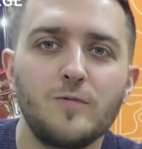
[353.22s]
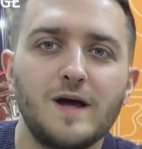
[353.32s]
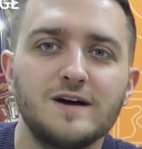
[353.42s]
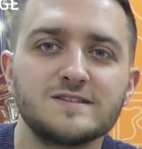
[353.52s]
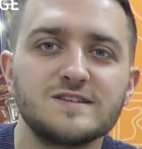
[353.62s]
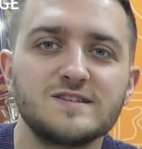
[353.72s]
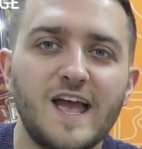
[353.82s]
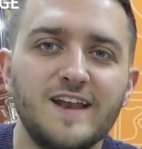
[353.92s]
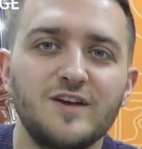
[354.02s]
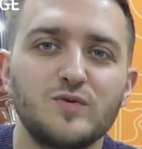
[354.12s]
I hope that answers
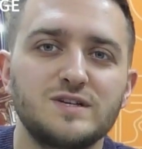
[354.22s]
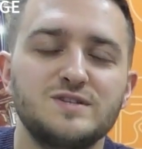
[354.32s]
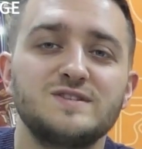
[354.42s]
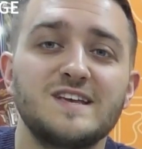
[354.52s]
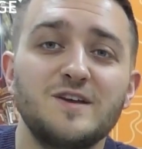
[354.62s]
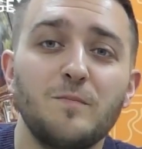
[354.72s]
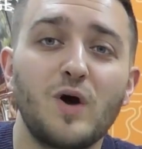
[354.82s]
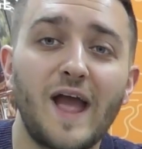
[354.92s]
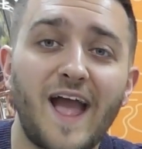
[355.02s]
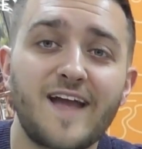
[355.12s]
any questions that you
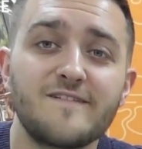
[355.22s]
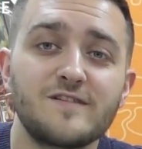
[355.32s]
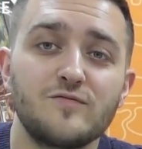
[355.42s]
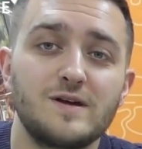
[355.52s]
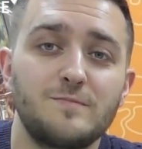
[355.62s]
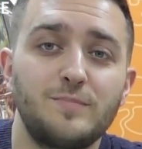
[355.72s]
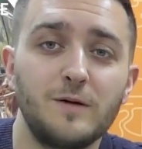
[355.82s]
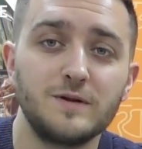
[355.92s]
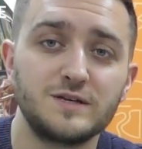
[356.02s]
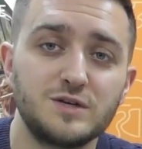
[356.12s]
might have around
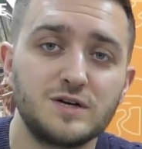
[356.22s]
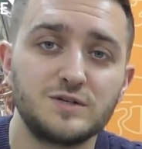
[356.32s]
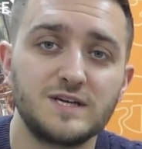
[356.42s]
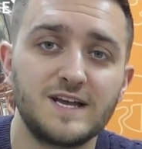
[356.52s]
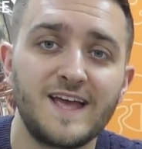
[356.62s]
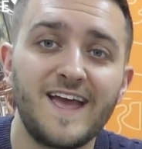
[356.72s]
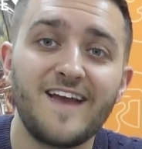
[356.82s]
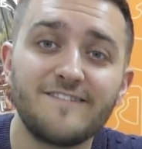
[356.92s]
public charging.